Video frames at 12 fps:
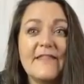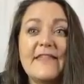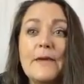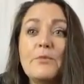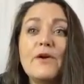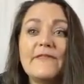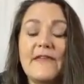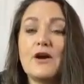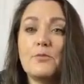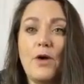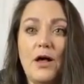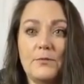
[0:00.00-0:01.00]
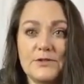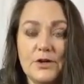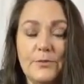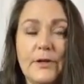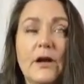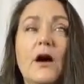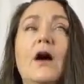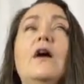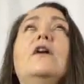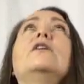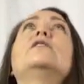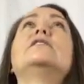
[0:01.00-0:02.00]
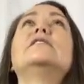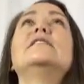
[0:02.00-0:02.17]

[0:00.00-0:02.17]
They put their palms open. Oh,